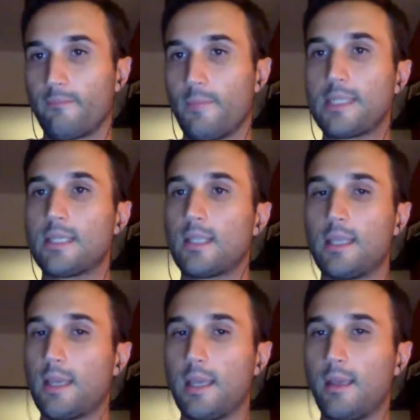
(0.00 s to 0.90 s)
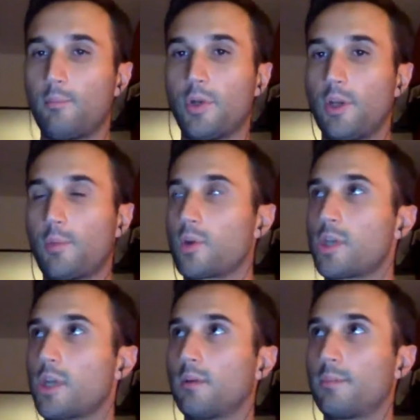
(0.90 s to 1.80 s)
Basically, a put up or
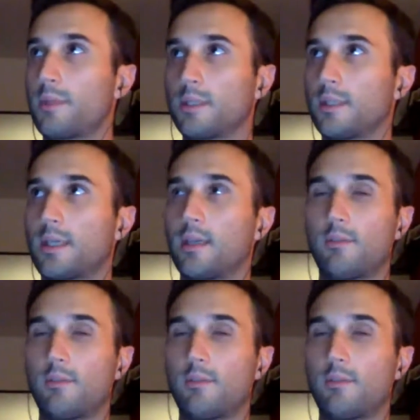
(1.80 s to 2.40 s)
shut up kind of thing.